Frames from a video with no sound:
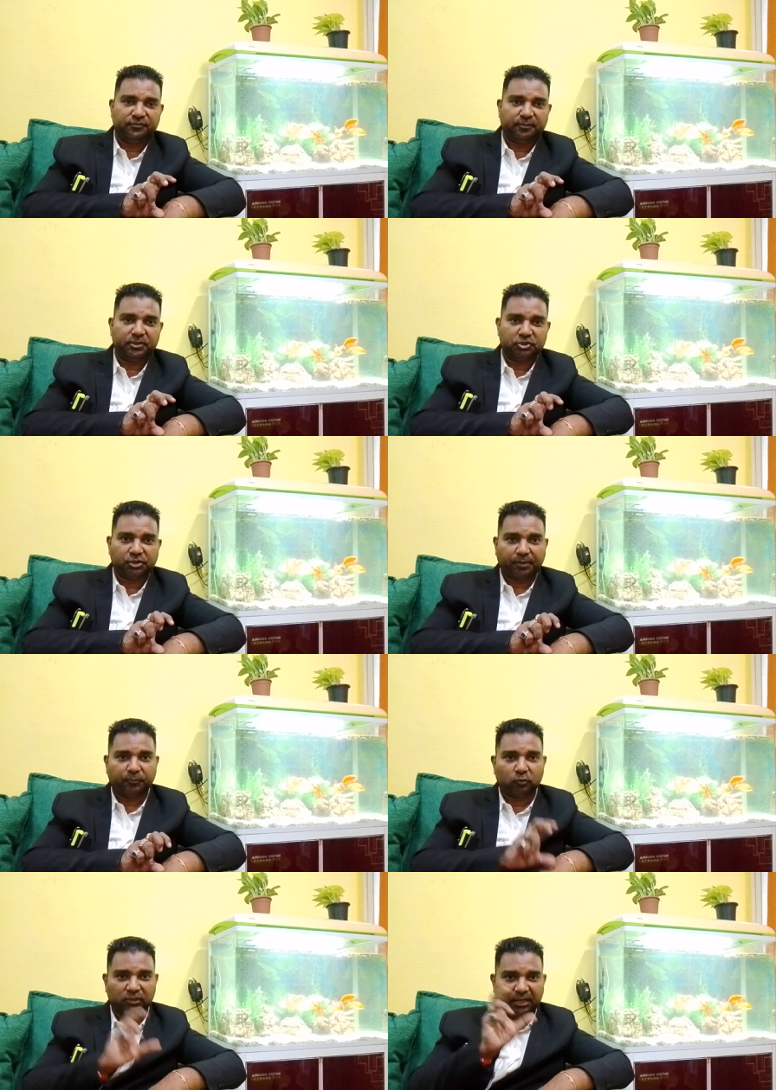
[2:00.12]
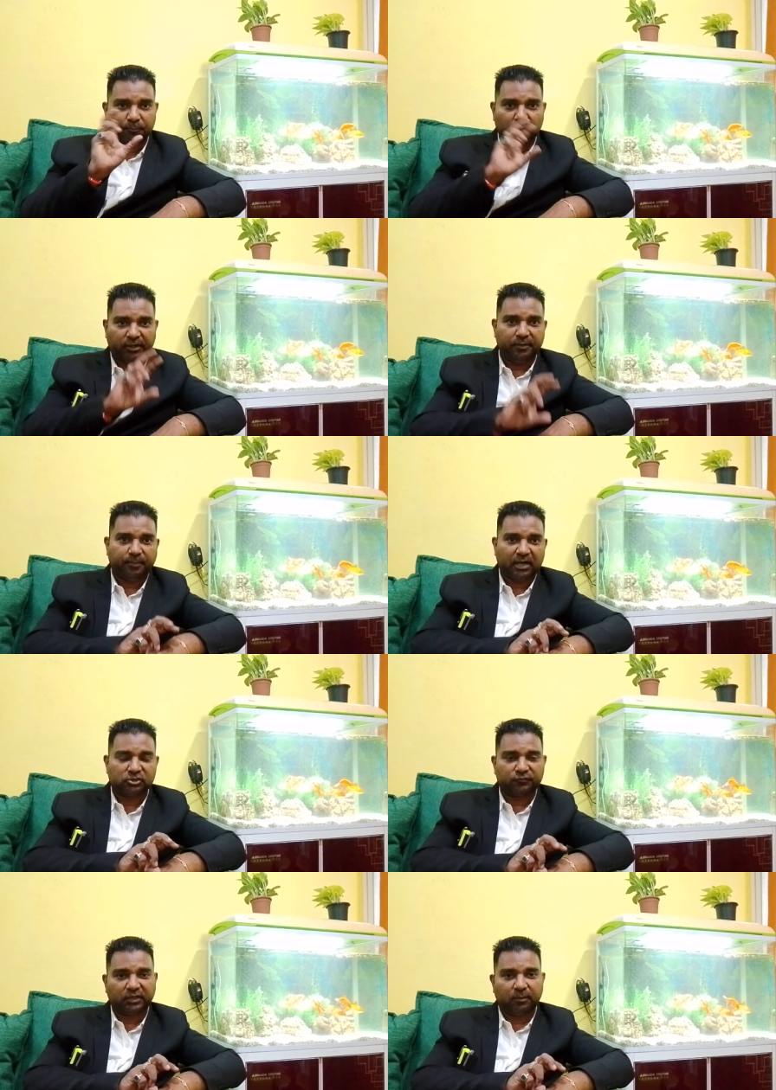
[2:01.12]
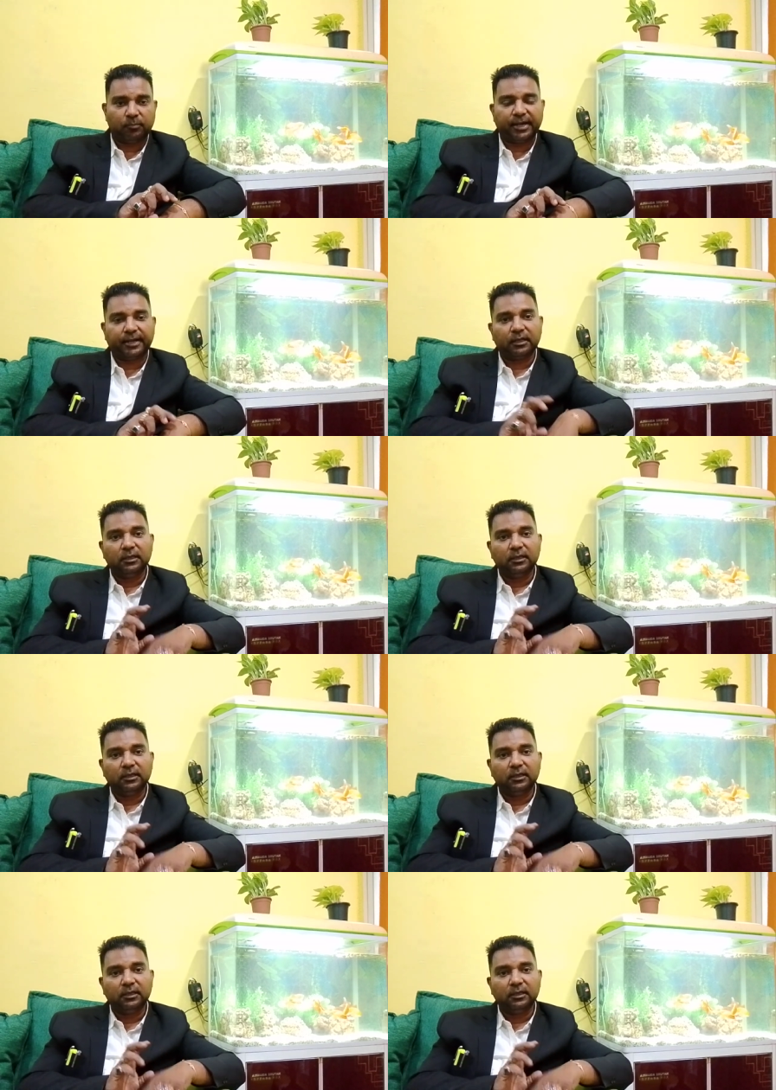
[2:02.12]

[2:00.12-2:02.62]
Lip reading: information report, important parts of the complaint.